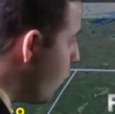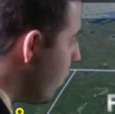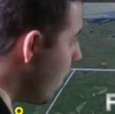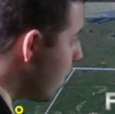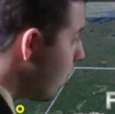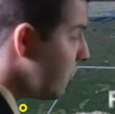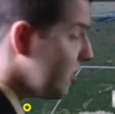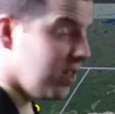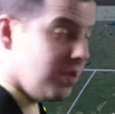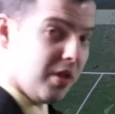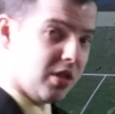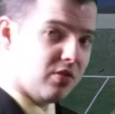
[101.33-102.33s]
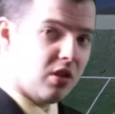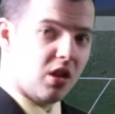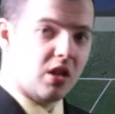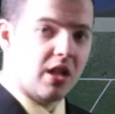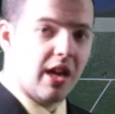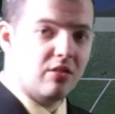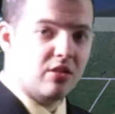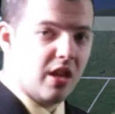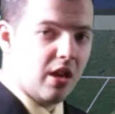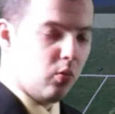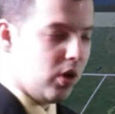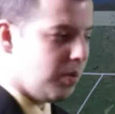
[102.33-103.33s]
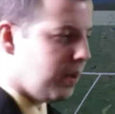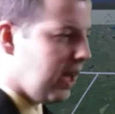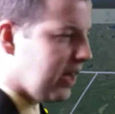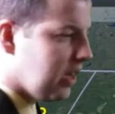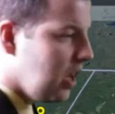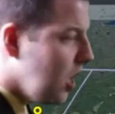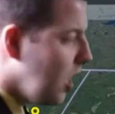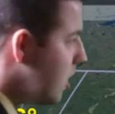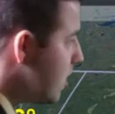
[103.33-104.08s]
we are going to see a mix of sun and clouds today in Winnipeg,